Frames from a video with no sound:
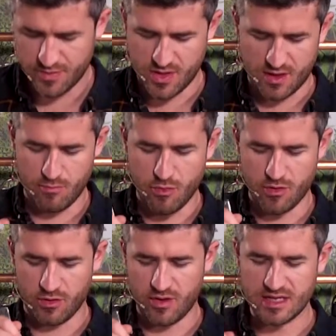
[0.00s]
the more
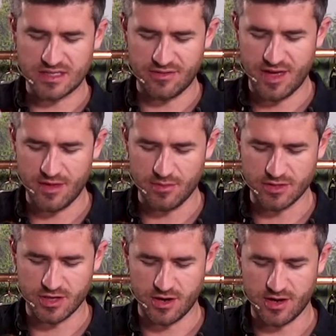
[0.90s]
aggressive heat,
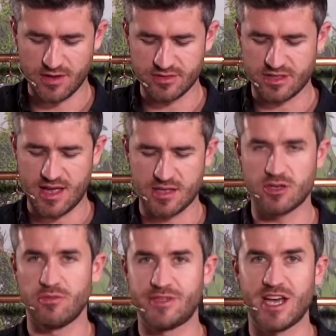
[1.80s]
which kind of gives it that
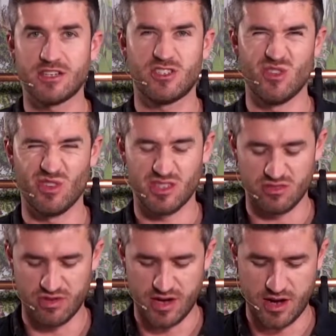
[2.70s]
top texture, which is
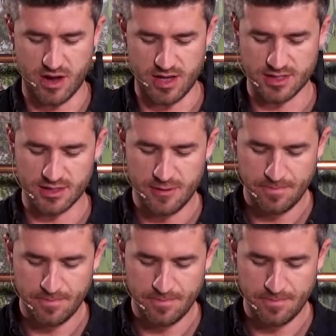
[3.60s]
really nice.